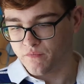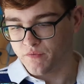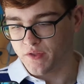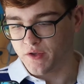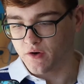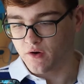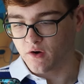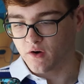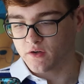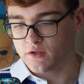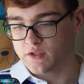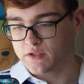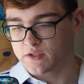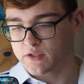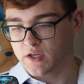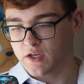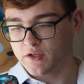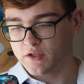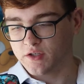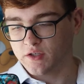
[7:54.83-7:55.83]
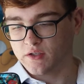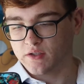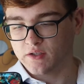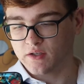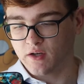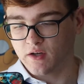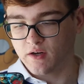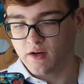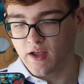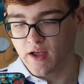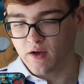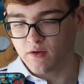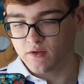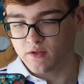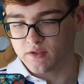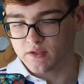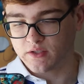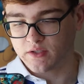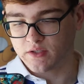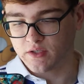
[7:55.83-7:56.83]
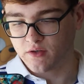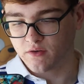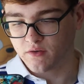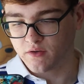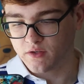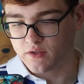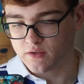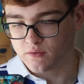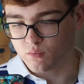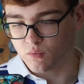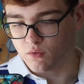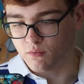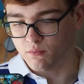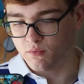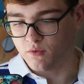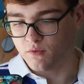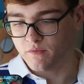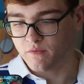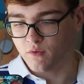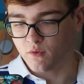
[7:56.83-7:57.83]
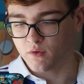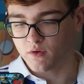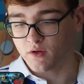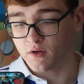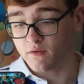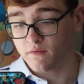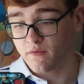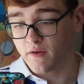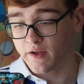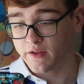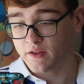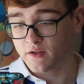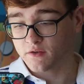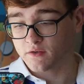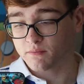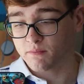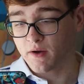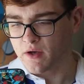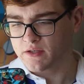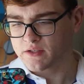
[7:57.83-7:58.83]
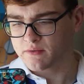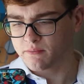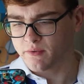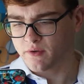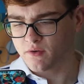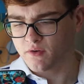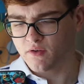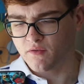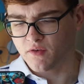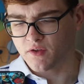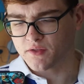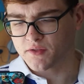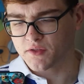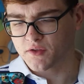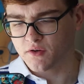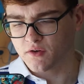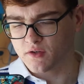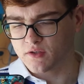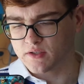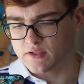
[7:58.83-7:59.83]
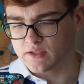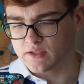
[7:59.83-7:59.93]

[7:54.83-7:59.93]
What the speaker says: There are discussions on how the series will move forward. In fact, there's possibility of a third